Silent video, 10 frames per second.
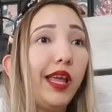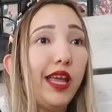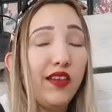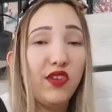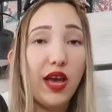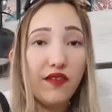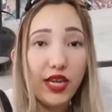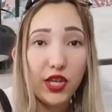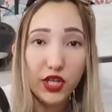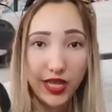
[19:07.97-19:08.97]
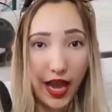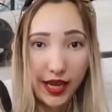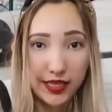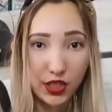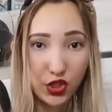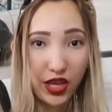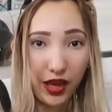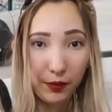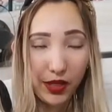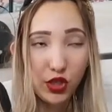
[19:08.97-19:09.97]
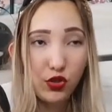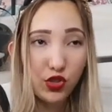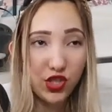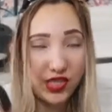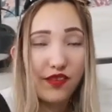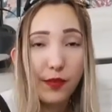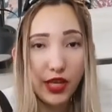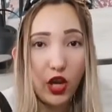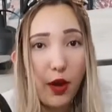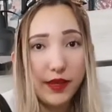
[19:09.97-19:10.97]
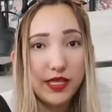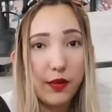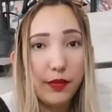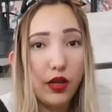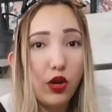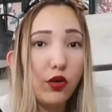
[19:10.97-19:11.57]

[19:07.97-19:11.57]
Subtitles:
if you have any other tags that you'd like me to do, just leave them in the comments down below,